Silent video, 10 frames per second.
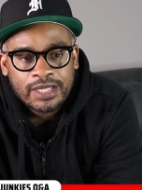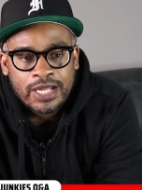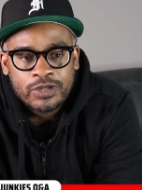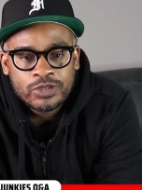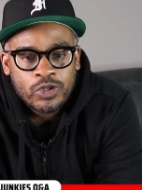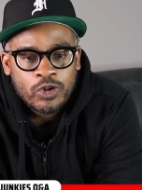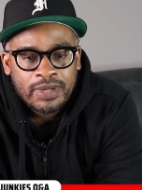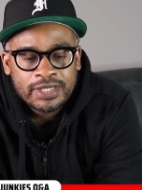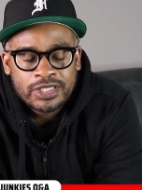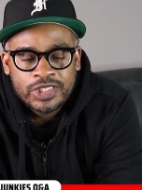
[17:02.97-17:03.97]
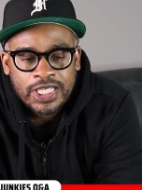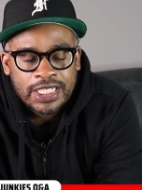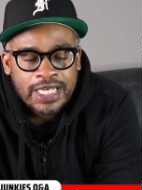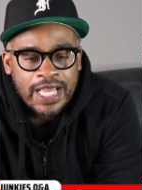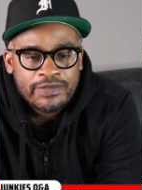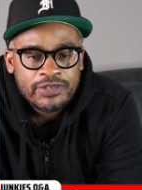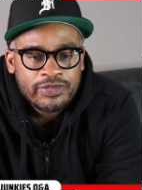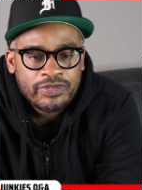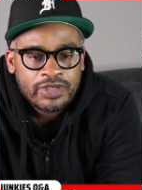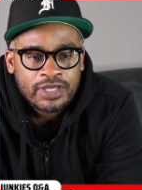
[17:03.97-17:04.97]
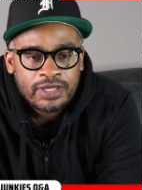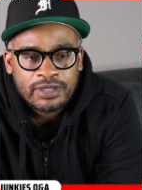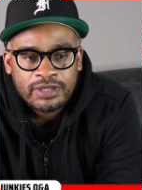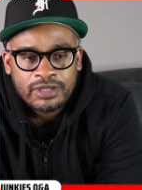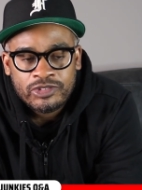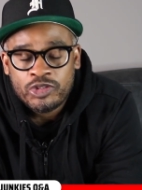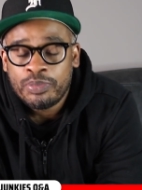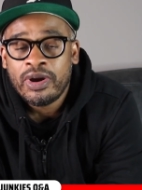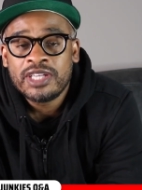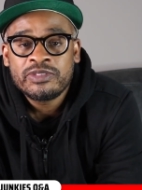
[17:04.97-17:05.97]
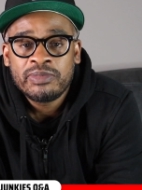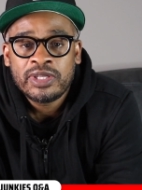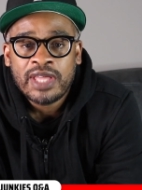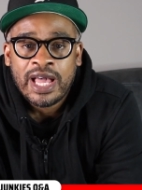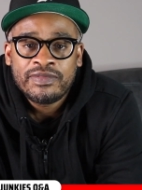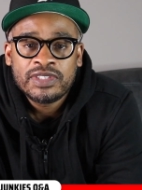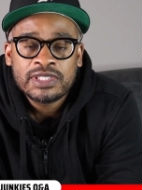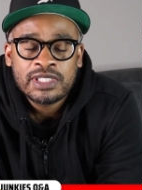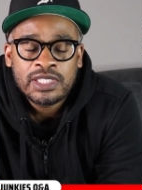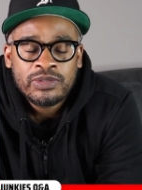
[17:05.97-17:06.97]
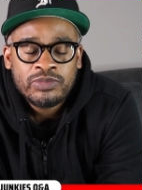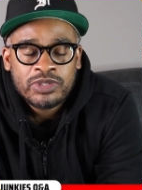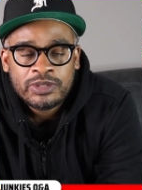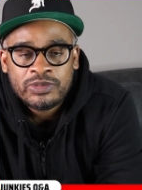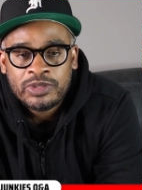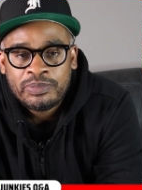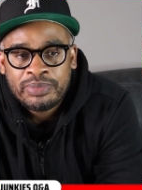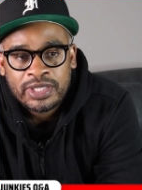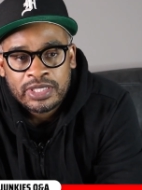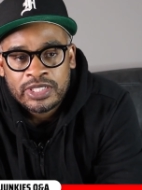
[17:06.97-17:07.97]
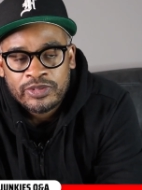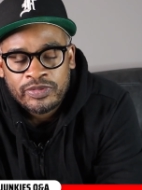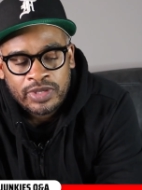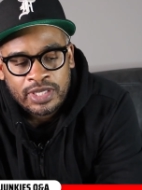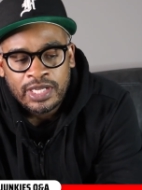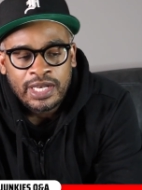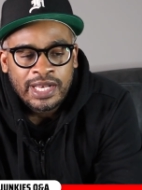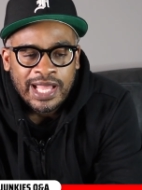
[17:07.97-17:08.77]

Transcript: I don't know about the Jaden Ivey fit. Jabari Smith, obviously, would, would be a good fit.